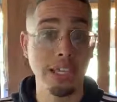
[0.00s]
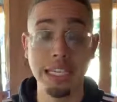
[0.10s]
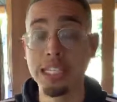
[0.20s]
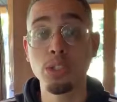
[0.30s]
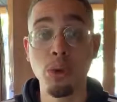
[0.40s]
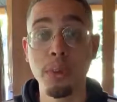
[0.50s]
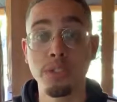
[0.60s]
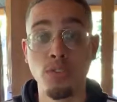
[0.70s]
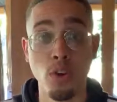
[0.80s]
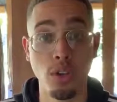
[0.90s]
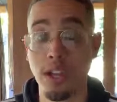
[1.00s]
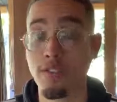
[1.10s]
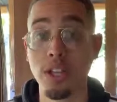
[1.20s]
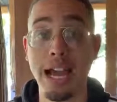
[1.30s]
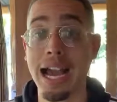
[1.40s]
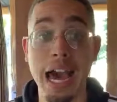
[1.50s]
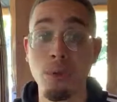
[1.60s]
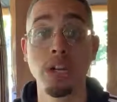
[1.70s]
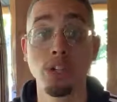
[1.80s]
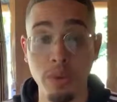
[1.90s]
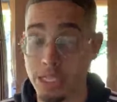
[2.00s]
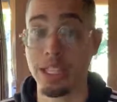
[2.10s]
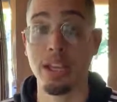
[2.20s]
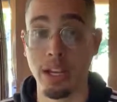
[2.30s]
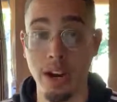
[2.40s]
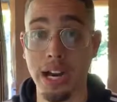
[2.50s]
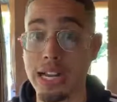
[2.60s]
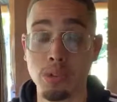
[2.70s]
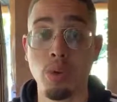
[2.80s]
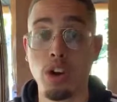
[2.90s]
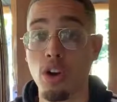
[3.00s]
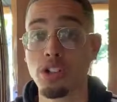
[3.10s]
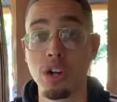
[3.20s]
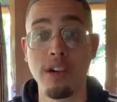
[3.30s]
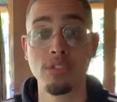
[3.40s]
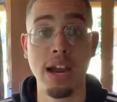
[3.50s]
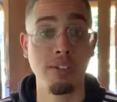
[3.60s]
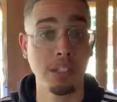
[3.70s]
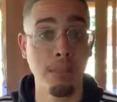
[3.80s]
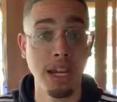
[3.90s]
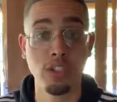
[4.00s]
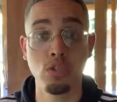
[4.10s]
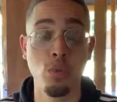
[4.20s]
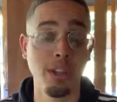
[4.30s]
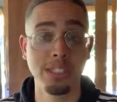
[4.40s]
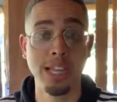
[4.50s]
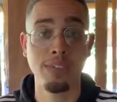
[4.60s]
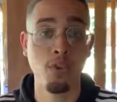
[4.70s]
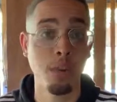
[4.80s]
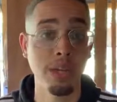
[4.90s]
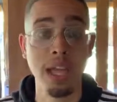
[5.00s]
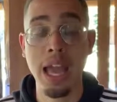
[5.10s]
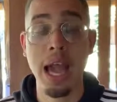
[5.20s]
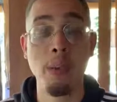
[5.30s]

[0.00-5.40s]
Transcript: Then Easy One Up is for you. If you're like, I don't want to do any selling, Eric. I just want to go and drive traffic, somebody to do all the selling for me.